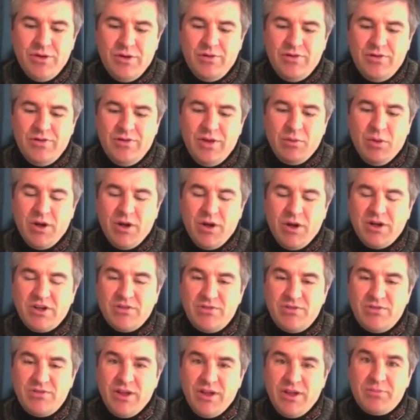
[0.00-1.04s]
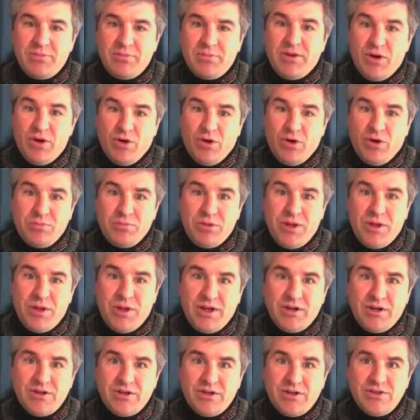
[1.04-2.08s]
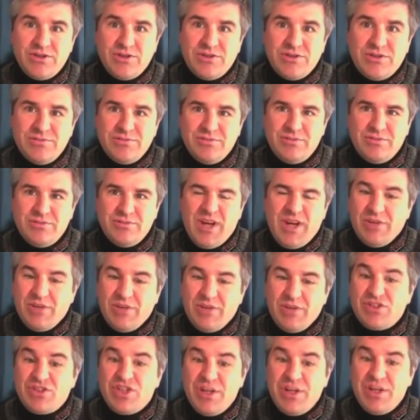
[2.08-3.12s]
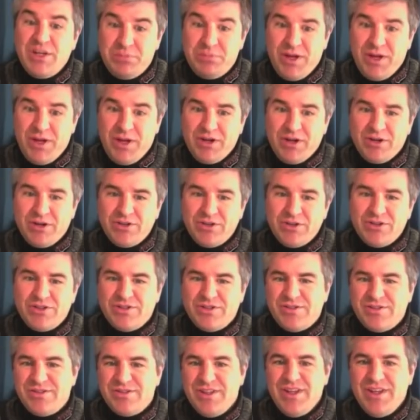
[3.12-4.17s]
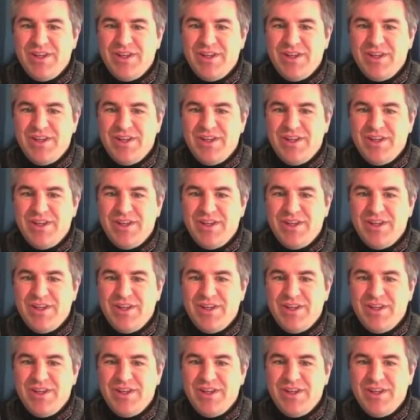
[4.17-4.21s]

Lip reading: they want to develop their own players, kind of cheap players,